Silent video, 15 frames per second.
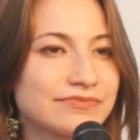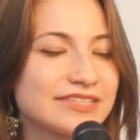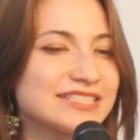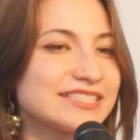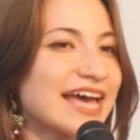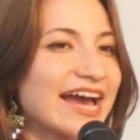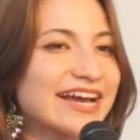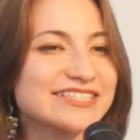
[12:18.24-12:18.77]

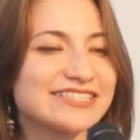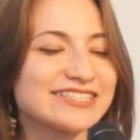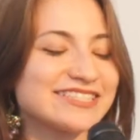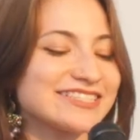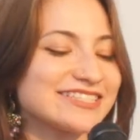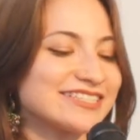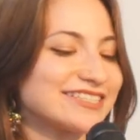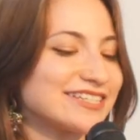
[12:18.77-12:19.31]
This
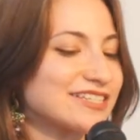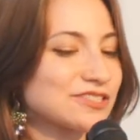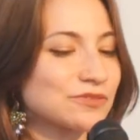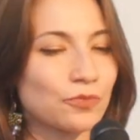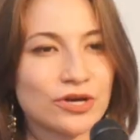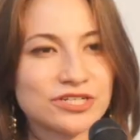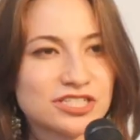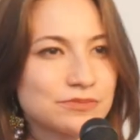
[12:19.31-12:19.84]
ecstasy
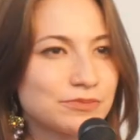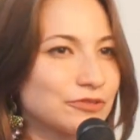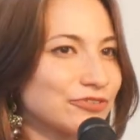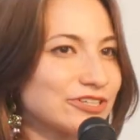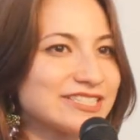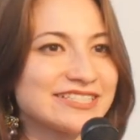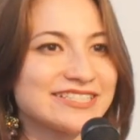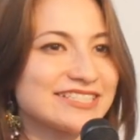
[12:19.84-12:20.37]
doesn't want to be
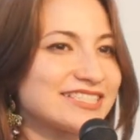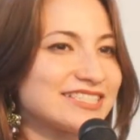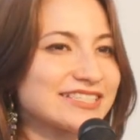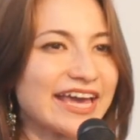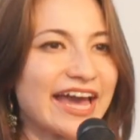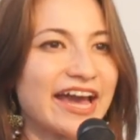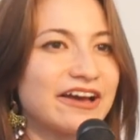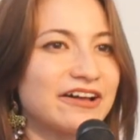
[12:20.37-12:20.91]
written to
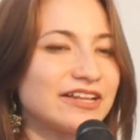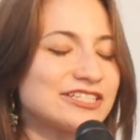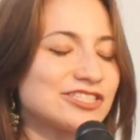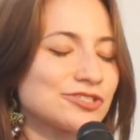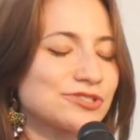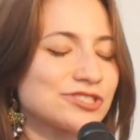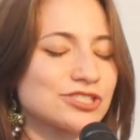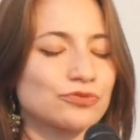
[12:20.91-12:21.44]
scale
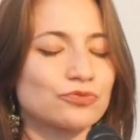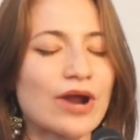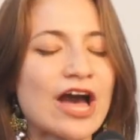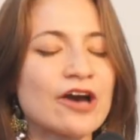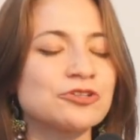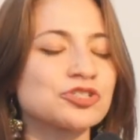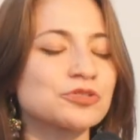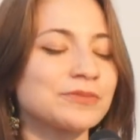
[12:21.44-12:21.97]
as you
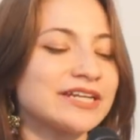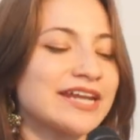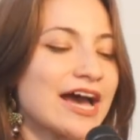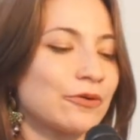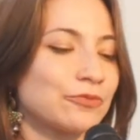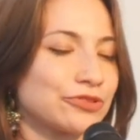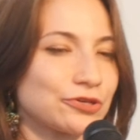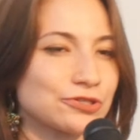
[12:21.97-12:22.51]
surround me
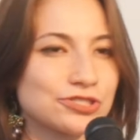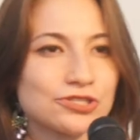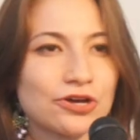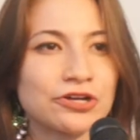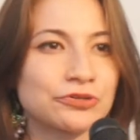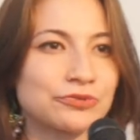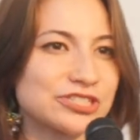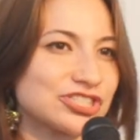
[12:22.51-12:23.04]
now with your
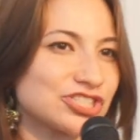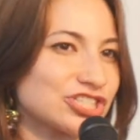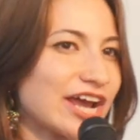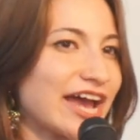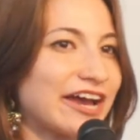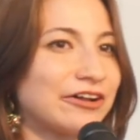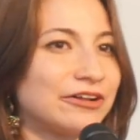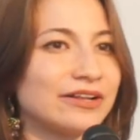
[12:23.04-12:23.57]
sonorous
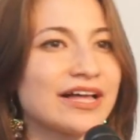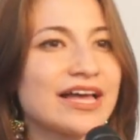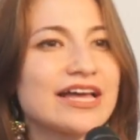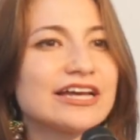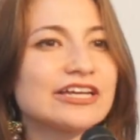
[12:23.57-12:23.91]
shale.